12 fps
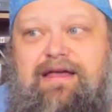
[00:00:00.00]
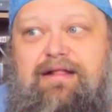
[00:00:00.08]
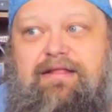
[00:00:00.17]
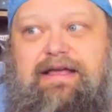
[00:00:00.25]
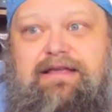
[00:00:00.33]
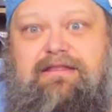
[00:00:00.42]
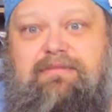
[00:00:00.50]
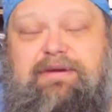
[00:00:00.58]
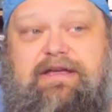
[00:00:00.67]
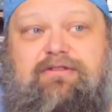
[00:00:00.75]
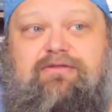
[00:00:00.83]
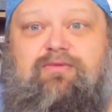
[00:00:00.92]
like the
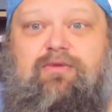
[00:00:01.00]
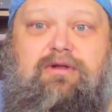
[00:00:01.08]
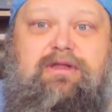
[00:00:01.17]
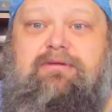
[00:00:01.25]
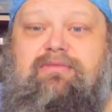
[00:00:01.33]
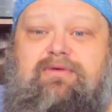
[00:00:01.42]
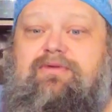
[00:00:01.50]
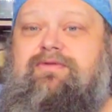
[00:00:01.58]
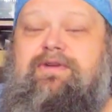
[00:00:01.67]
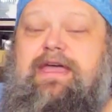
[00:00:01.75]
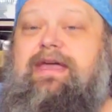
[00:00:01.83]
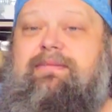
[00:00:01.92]
biggest roll and
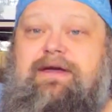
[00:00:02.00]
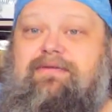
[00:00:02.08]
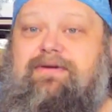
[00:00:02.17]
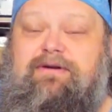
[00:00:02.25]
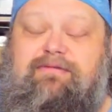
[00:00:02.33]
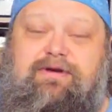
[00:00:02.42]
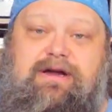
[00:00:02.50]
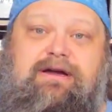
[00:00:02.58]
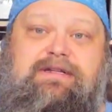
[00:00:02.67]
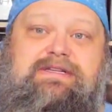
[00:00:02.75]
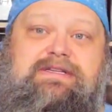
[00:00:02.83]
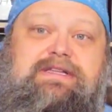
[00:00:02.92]
move game ever,
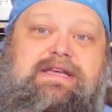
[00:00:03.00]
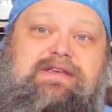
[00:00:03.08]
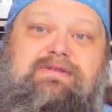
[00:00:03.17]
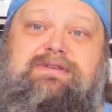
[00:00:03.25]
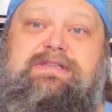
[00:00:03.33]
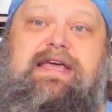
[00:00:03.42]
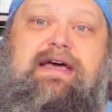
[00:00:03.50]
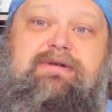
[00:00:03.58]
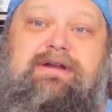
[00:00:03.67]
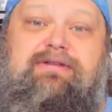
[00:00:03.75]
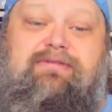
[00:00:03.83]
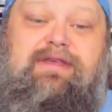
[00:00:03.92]
where it's just like, you say I
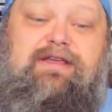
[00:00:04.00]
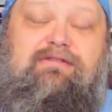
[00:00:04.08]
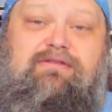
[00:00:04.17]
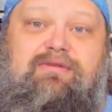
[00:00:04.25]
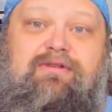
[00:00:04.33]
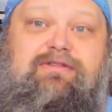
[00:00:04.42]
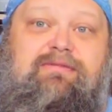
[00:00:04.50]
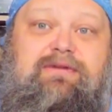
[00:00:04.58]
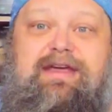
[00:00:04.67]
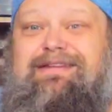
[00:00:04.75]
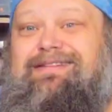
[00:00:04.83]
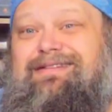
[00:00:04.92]
want to do this, you roll some
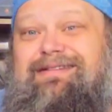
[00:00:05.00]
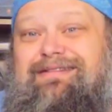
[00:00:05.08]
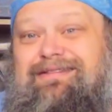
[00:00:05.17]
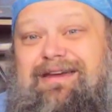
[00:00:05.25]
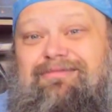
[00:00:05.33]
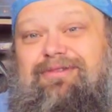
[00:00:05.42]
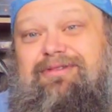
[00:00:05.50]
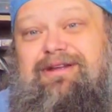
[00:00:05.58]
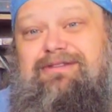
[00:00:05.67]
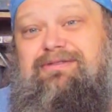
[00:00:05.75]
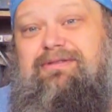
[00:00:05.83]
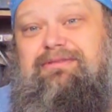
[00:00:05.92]
dice, and you decide whether or
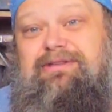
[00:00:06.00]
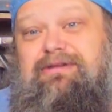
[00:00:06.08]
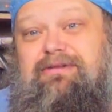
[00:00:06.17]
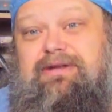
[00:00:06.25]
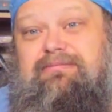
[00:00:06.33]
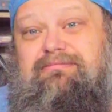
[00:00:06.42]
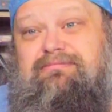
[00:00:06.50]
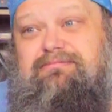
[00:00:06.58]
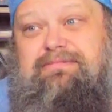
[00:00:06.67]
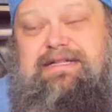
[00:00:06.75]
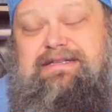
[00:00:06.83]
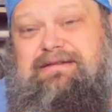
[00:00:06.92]
not you're able to do it.
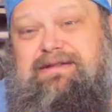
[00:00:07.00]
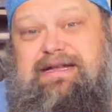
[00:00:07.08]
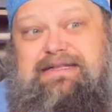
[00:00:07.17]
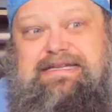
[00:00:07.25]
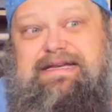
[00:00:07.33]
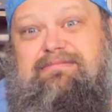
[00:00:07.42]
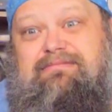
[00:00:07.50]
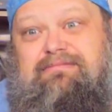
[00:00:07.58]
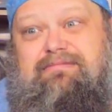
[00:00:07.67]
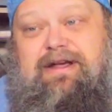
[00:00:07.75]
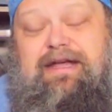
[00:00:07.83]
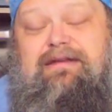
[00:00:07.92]
That's it,
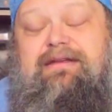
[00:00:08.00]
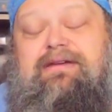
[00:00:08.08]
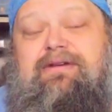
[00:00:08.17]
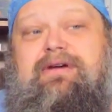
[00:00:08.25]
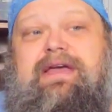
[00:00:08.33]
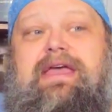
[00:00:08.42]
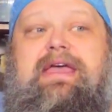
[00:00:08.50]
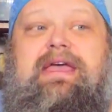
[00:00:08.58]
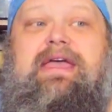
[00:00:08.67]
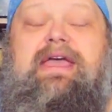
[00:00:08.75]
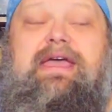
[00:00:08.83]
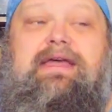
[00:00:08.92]
right? You know,
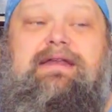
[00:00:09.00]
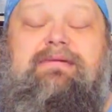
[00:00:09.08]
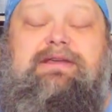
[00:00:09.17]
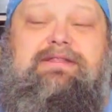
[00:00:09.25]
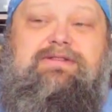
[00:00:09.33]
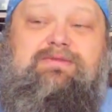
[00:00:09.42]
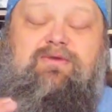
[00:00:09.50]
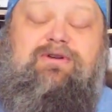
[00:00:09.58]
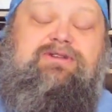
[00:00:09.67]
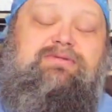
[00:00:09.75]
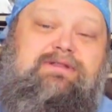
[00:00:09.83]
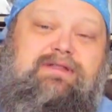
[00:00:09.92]
and I mean, there's more
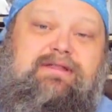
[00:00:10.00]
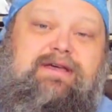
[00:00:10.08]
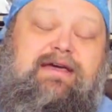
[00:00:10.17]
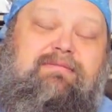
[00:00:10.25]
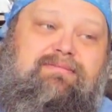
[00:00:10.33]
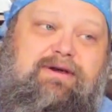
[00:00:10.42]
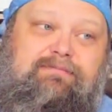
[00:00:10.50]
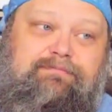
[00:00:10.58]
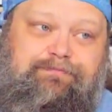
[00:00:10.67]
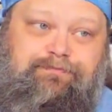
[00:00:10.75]
to it than that, but